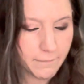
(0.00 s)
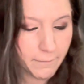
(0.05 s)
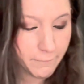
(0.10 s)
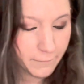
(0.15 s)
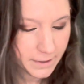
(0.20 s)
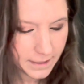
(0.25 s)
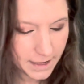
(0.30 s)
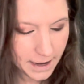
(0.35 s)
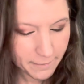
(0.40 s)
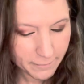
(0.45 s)

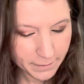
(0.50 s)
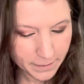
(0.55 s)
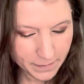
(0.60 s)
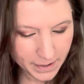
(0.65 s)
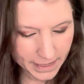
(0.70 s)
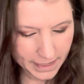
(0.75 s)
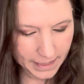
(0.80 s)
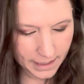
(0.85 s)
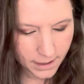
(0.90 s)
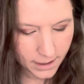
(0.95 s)
offended
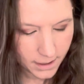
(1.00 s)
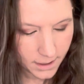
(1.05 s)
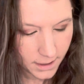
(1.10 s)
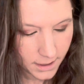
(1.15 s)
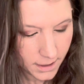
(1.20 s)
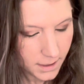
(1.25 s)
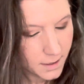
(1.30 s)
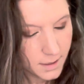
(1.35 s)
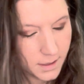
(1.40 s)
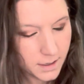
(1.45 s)
everybody,
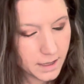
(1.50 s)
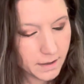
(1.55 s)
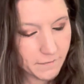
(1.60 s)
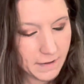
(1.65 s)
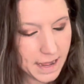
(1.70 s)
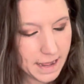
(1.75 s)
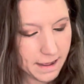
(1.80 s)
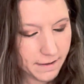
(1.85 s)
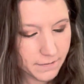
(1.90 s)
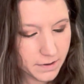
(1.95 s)
if
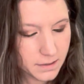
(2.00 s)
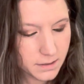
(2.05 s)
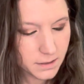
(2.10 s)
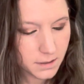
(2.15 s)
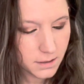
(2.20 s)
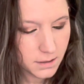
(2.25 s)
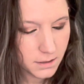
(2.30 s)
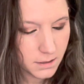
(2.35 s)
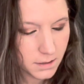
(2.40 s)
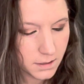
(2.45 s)
I haven't,
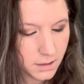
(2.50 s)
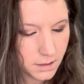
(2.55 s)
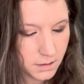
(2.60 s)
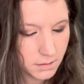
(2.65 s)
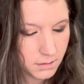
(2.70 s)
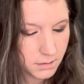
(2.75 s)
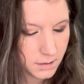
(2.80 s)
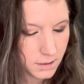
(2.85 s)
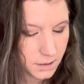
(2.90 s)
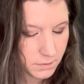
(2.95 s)
you know,
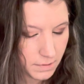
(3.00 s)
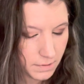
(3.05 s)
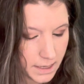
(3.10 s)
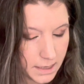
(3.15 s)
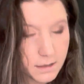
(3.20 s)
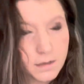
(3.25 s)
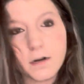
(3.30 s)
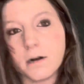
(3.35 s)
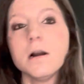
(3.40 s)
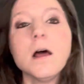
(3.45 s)
just wait
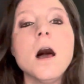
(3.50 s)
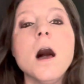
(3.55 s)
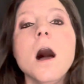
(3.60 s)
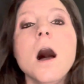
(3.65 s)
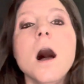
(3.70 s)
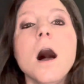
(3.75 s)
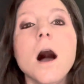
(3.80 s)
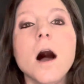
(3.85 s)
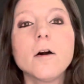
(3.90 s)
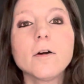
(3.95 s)
your turn.
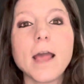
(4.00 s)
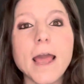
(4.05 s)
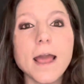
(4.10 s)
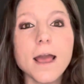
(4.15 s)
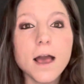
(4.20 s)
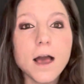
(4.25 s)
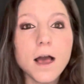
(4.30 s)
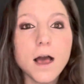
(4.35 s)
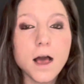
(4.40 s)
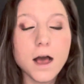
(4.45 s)

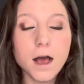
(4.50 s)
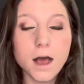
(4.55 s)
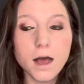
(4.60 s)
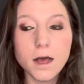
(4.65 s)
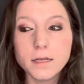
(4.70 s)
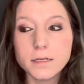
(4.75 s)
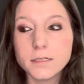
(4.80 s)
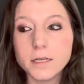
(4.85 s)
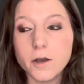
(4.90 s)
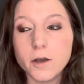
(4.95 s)
Okay,
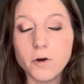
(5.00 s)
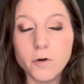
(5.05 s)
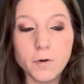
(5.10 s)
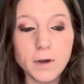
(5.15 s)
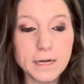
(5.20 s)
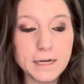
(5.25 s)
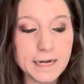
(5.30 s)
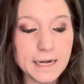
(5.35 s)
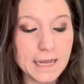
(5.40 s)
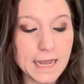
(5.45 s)
so
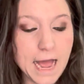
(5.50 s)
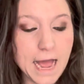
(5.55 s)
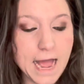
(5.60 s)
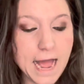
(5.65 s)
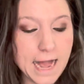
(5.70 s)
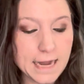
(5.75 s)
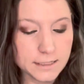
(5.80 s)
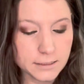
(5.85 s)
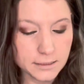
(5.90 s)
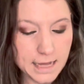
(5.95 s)
knitting. I
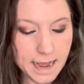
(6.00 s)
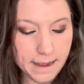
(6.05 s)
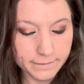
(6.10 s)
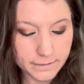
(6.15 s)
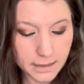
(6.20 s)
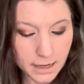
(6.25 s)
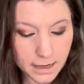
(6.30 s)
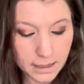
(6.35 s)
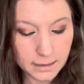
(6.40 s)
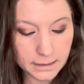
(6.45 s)
actually have
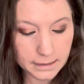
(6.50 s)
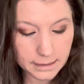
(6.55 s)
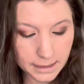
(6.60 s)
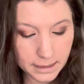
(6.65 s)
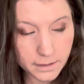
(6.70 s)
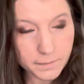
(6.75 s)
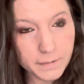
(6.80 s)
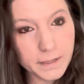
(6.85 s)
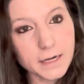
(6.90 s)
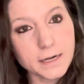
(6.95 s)
done a
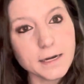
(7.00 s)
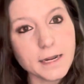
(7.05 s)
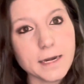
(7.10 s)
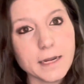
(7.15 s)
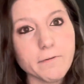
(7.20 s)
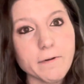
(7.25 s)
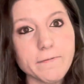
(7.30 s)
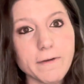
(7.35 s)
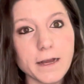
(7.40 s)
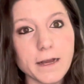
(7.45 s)
little bit of
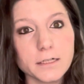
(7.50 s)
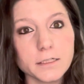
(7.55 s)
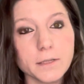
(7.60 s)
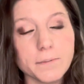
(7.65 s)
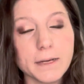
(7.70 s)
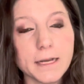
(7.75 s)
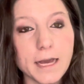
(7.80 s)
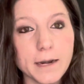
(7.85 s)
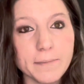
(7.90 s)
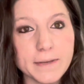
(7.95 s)
knitting. We've actually
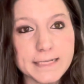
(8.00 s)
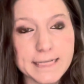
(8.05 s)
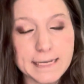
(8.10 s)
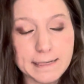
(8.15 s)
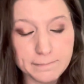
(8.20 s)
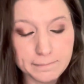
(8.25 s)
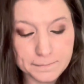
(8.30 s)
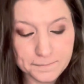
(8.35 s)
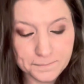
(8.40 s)
been kind of busy.